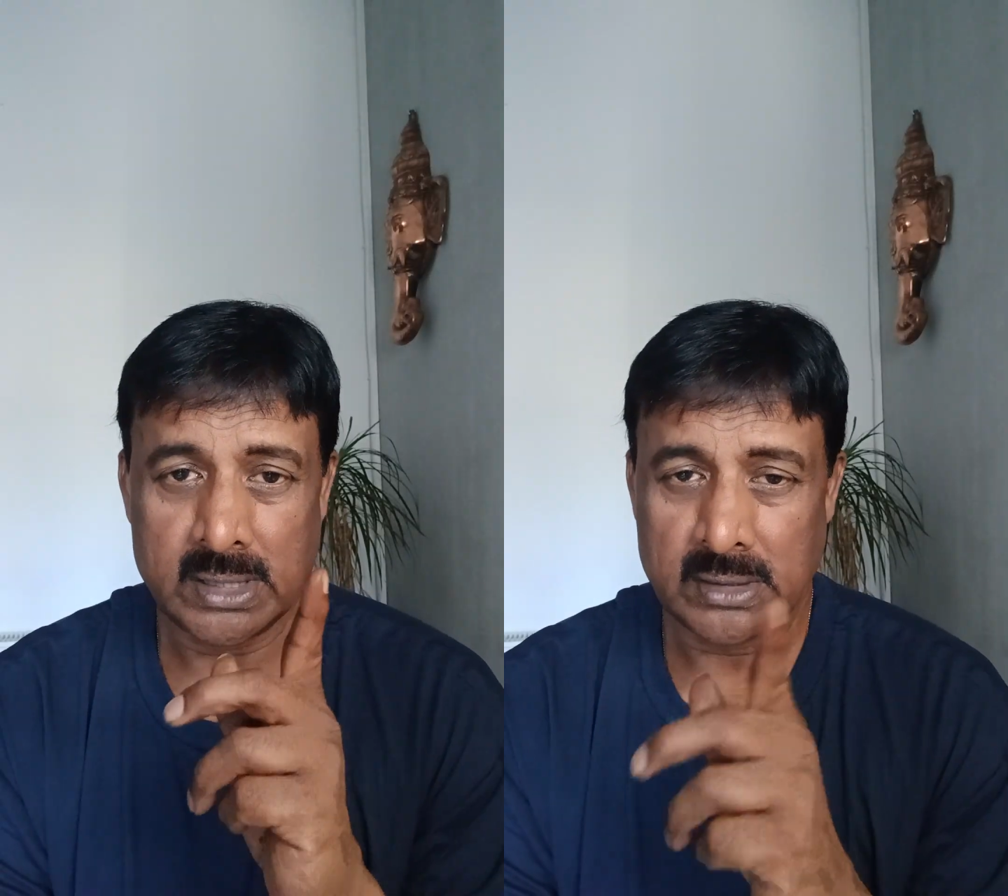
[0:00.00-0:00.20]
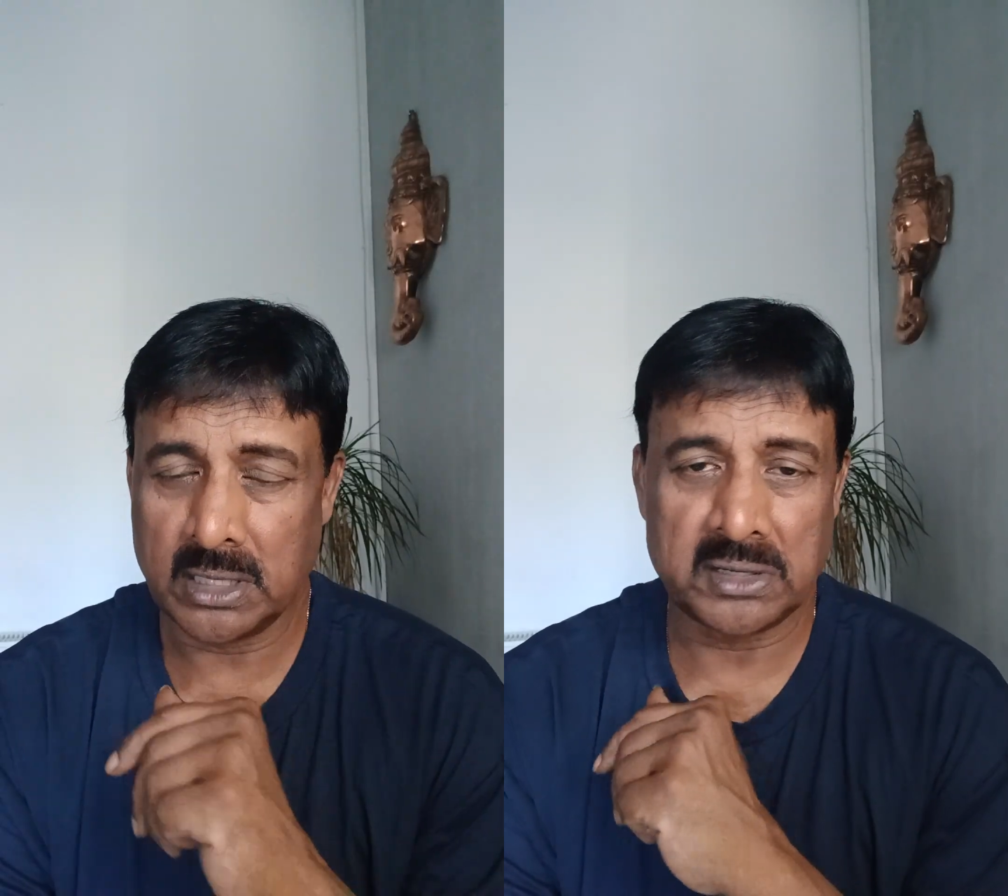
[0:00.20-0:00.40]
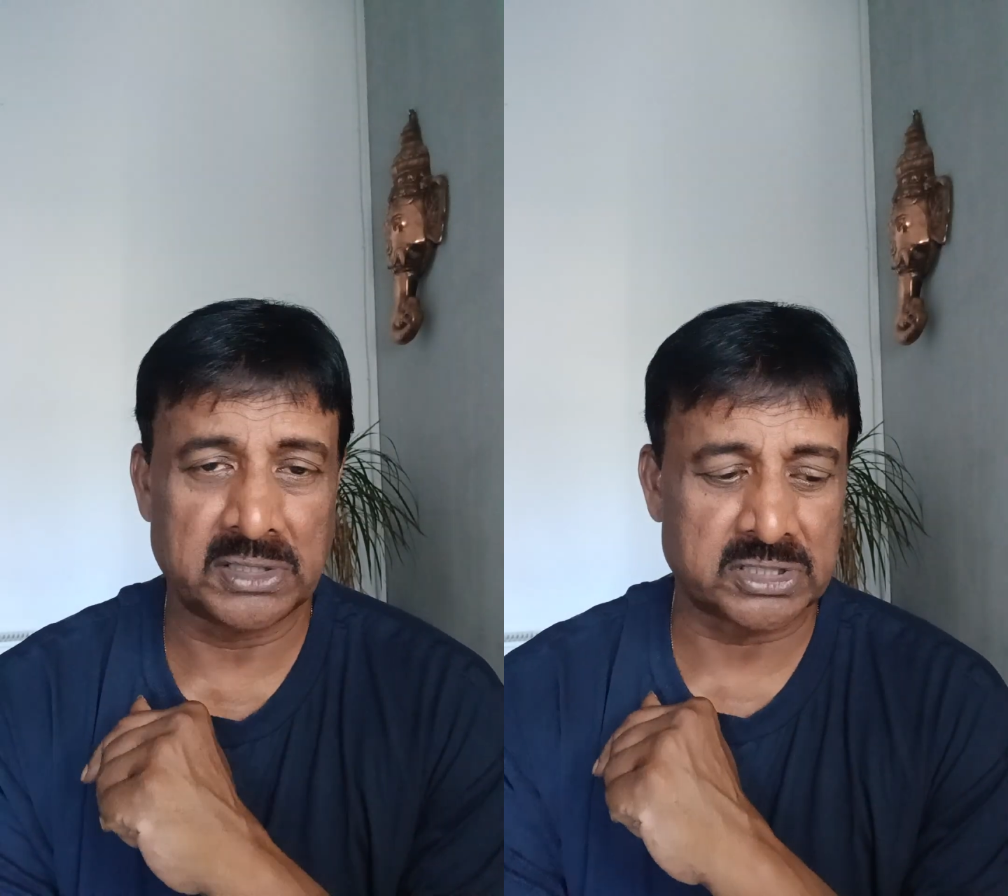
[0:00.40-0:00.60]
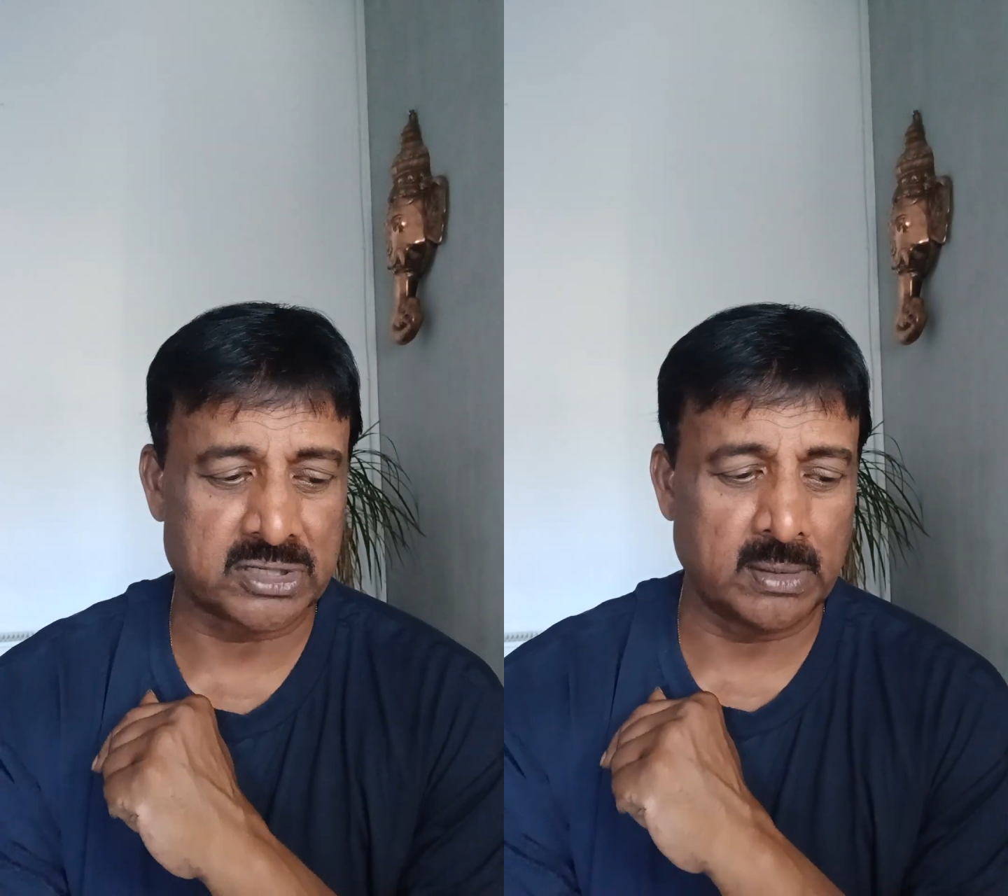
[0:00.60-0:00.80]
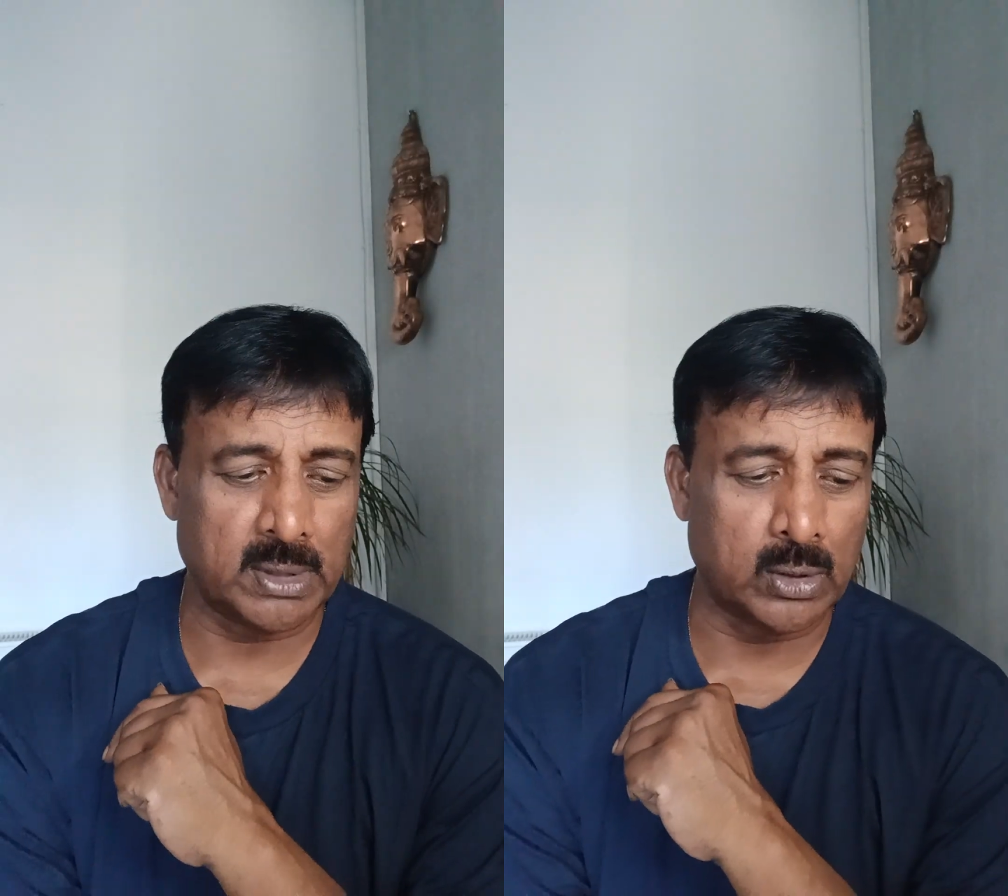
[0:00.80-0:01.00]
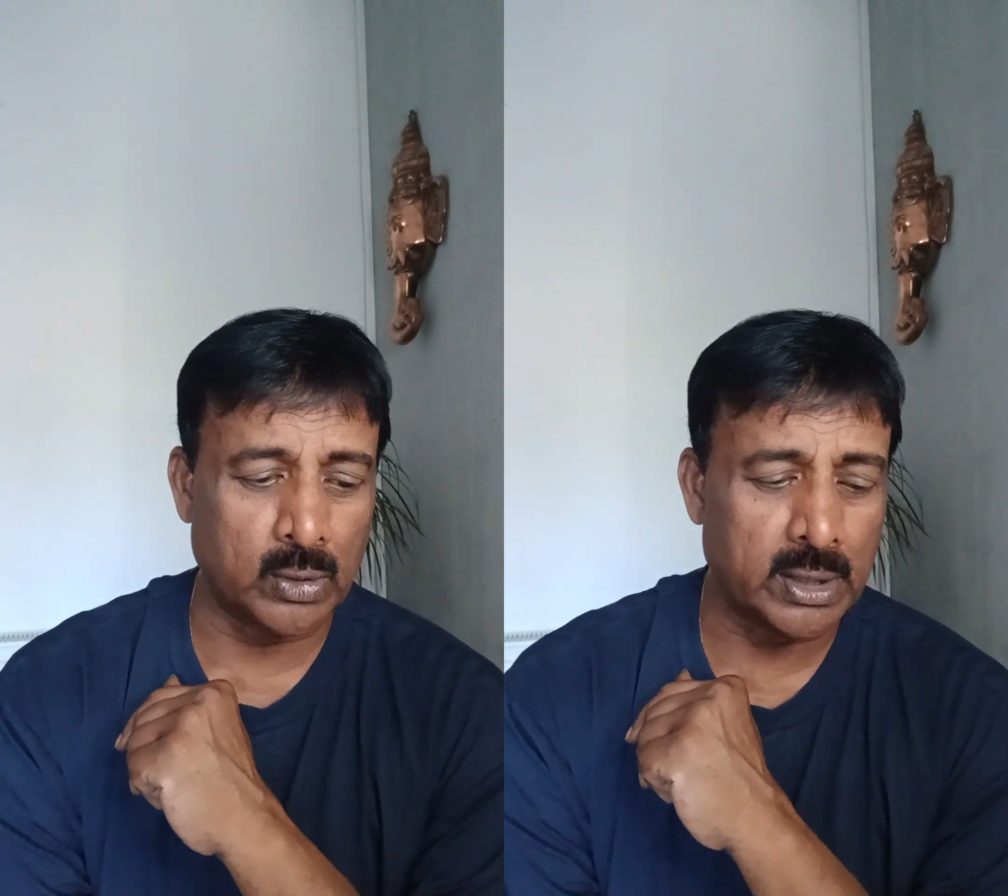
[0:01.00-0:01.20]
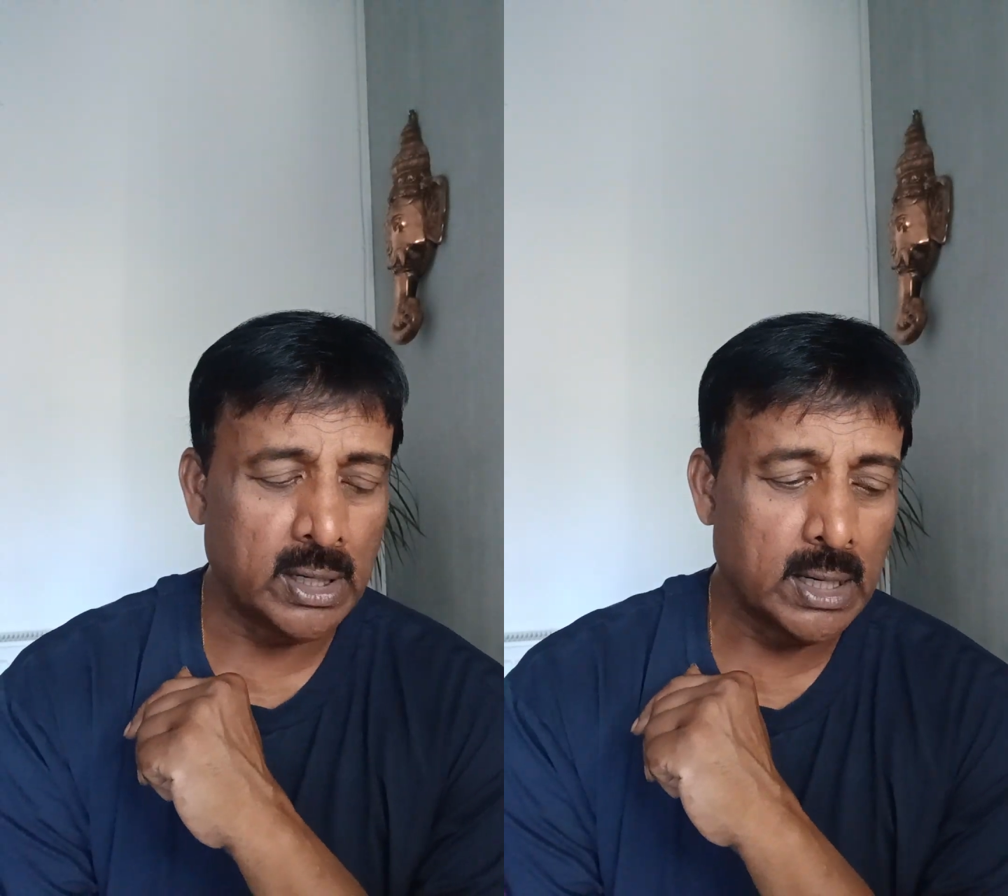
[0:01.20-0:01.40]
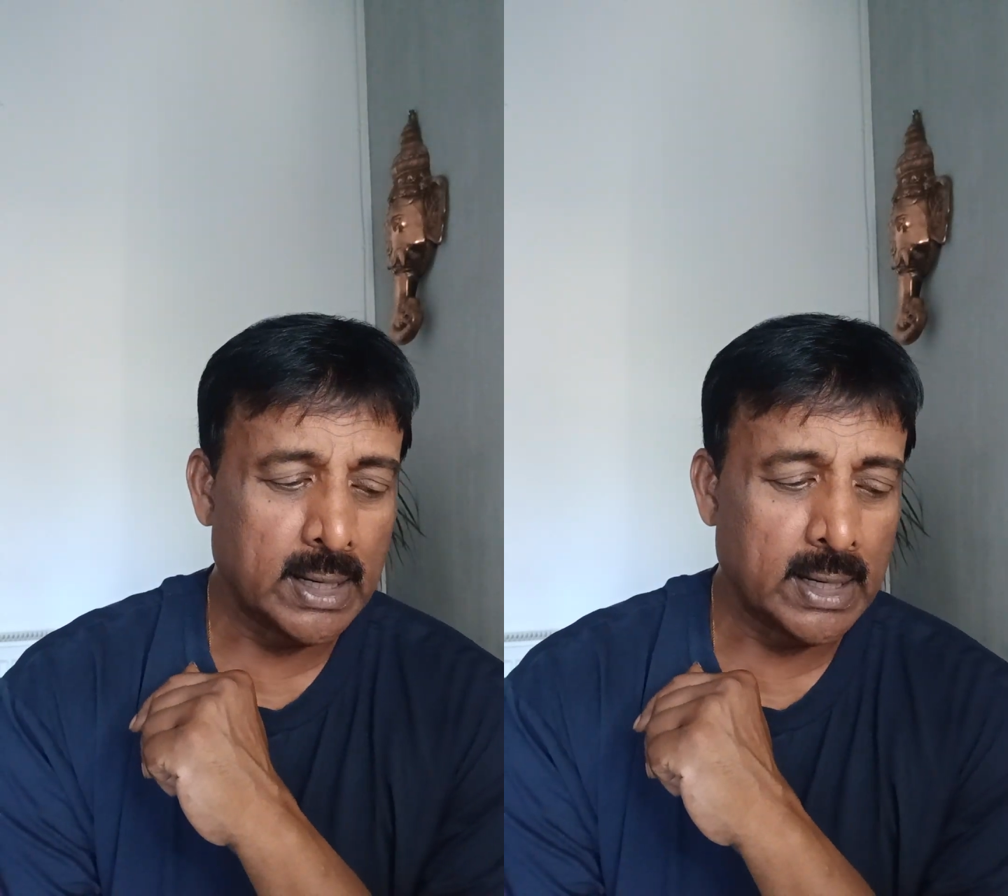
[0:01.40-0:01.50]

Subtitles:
They are extremely good.